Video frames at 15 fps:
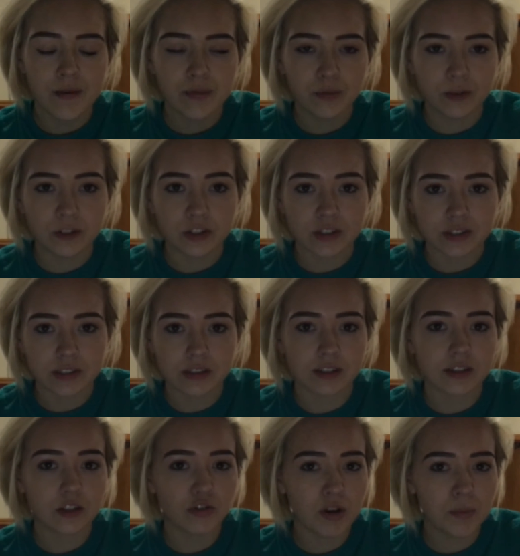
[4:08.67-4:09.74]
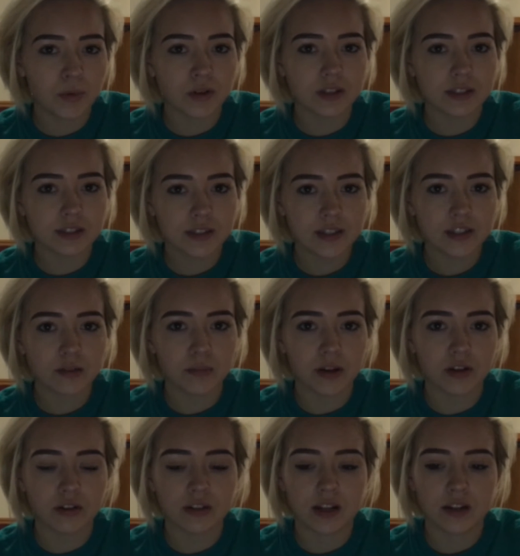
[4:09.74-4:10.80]
which is the
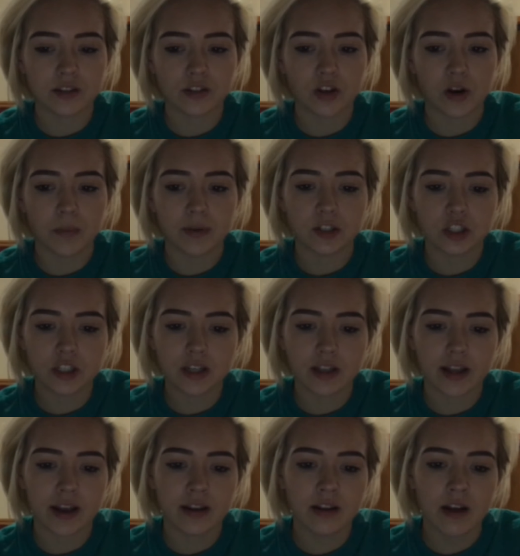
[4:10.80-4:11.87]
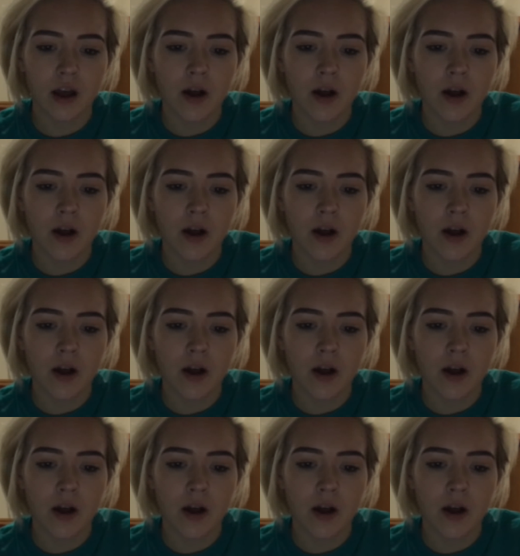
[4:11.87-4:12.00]
3.6-meter telescope in Chile.